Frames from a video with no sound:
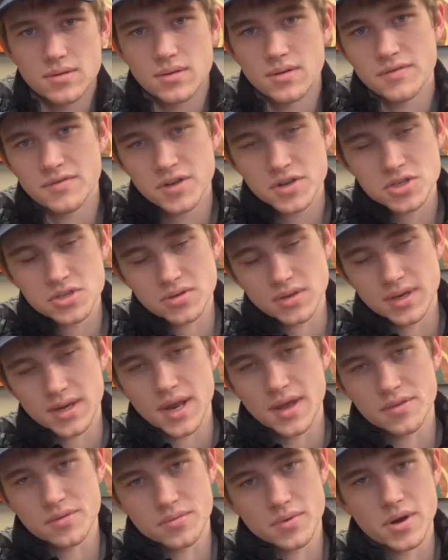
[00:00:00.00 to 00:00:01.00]
eventually
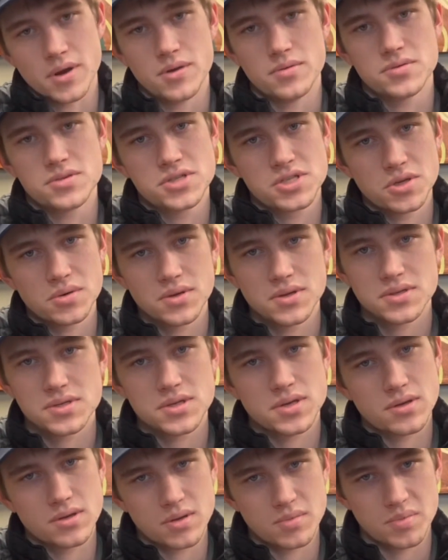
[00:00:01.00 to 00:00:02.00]
down the road, students
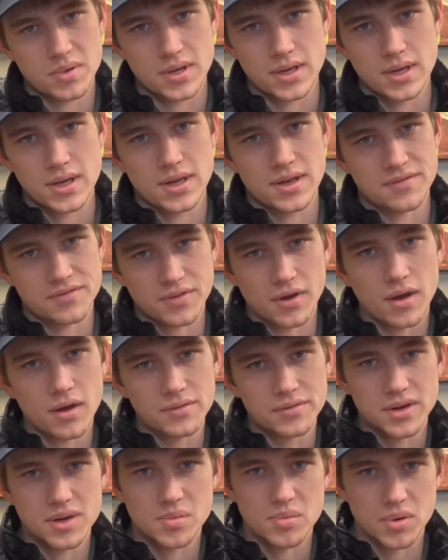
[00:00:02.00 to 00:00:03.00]
could be
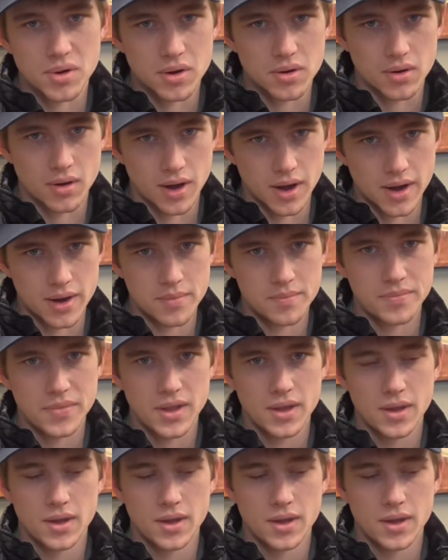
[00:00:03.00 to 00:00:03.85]
involved in a program